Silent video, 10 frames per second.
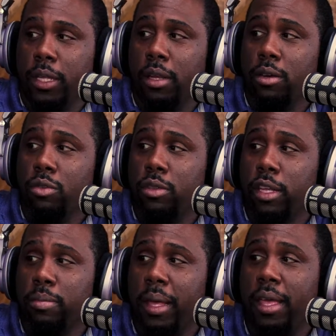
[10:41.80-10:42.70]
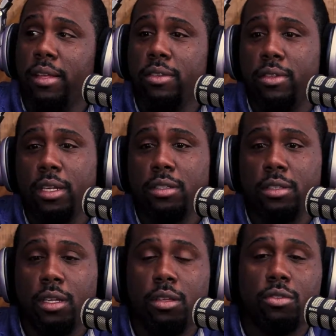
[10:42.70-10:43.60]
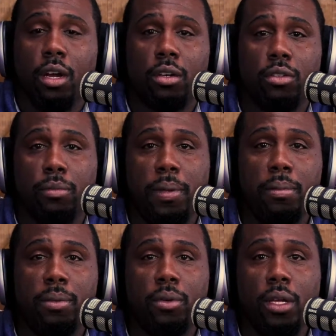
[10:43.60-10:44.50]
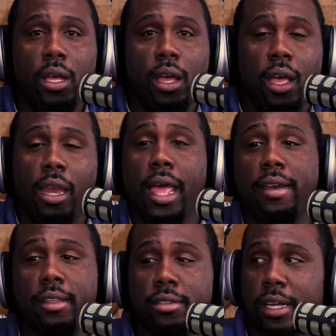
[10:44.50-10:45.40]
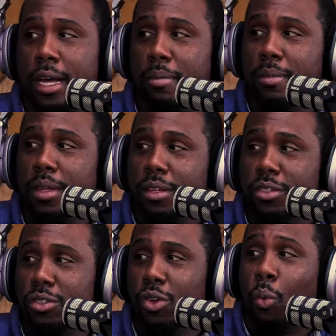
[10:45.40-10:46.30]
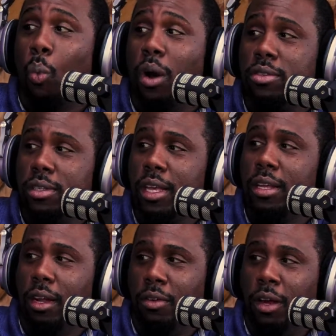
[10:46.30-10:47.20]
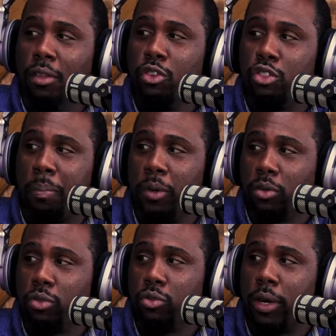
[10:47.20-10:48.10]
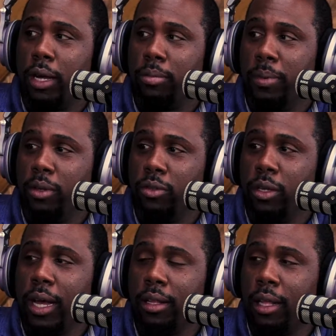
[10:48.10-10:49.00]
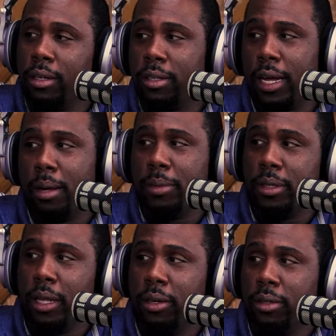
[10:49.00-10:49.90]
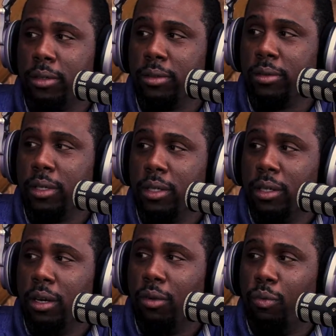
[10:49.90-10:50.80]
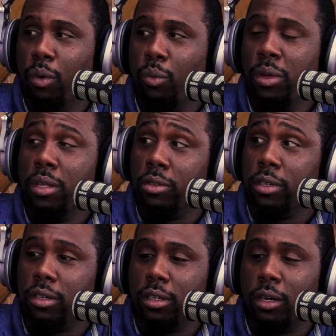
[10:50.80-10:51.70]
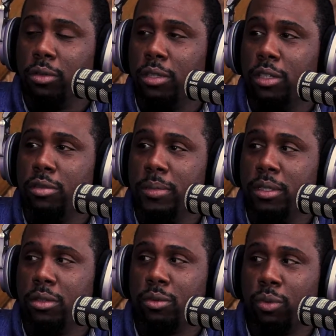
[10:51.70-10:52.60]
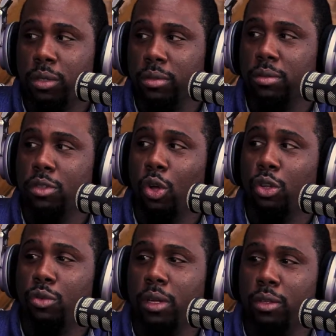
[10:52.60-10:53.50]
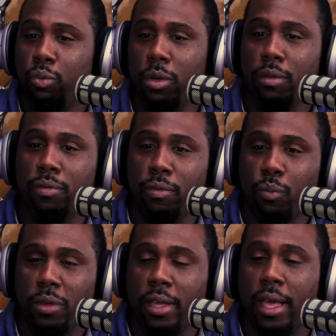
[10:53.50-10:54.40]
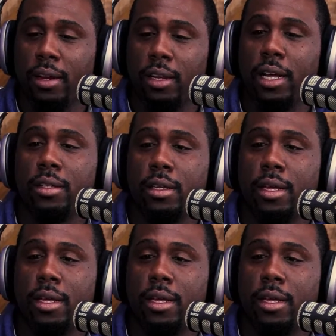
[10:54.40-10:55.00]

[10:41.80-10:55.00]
In the New Testament, in his teaching, he's talking to people, and at this time, once again, another spiritual dry spell. You got at the time of the end of what we consider the Old Testament, or what's as we canon